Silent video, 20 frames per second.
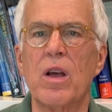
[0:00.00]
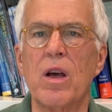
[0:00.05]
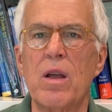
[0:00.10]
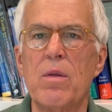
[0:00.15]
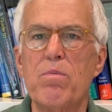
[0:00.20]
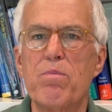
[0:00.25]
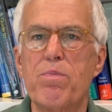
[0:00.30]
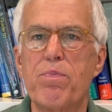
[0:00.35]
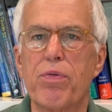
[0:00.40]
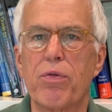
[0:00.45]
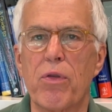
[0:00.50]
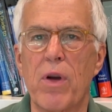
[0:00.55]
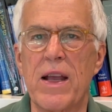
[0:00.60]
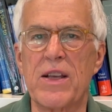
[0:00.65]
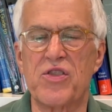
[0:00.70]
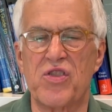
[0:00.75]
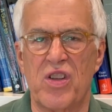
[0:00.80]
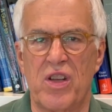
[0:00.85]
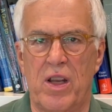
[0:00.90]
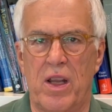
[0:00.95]

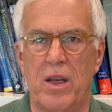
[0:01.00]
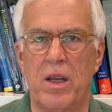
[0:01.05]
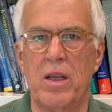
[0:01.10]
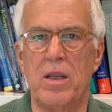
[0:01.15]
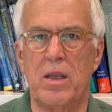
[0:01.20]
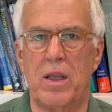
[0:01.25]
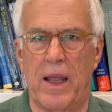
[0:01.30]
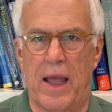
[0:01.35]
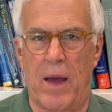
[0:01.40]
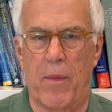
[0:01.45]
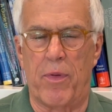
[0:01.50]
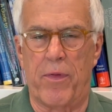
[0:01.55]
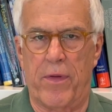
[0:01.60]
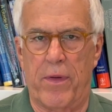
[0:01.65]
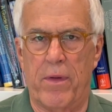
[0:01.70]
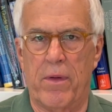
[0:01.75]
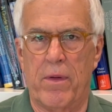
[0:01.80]
unprecedented depth.